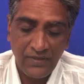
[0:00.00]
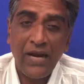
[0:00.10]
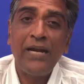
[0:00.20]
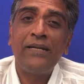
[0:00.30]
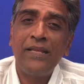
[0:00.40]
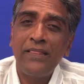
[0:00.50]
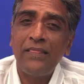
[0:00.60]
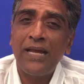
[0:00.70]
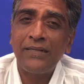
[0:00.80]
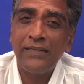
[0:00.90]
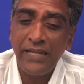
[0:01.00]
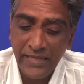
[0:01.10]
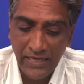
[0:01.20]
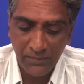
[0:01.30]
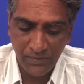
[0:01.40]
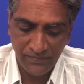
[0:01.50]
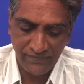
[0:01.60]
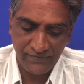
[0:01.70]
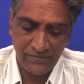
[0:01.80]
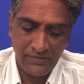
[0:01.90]
and in that taking up
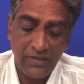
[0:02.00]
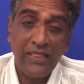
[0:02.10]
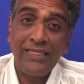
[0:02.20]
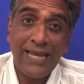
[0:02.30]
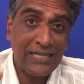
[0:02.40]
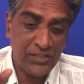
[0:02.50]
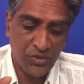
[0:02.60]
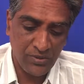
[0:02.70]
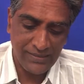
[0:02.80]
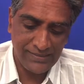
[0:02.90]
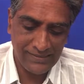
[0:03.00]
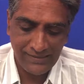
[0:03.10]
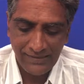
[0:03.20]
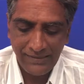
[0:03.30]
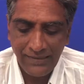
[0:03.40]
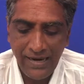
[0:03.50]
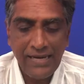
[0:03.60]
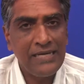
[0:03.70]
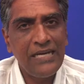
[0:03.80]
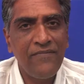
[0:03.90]
of that choice
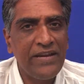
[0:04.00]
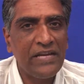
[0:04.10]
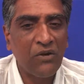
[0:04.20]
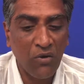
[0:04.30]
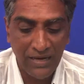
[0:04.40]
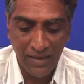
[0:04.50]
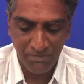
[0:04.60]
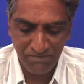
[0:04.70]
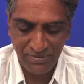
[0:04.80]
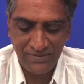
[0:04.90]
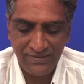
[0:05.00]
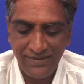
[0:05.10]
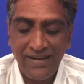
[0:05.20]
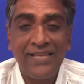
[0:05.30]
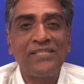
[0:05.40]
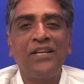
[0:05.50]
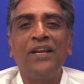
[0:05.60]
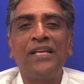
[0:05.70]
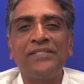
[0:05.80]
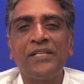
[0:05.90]
and living it all up lies the
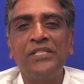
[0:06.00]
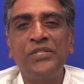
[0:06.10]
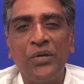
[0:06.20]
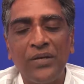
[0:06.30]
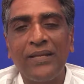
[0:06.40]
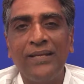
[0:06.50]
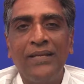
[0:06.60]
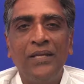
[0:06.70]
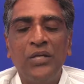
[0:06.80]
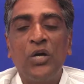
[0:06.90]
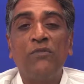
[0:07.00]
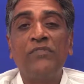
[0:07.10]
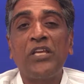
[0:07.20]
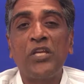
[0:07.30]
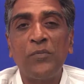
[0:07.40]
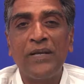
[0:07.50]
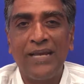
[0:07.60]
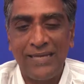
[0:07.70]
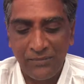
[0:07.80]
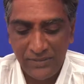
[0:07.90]
natural joy of the human
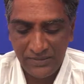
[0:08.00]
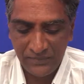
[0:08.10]
animal.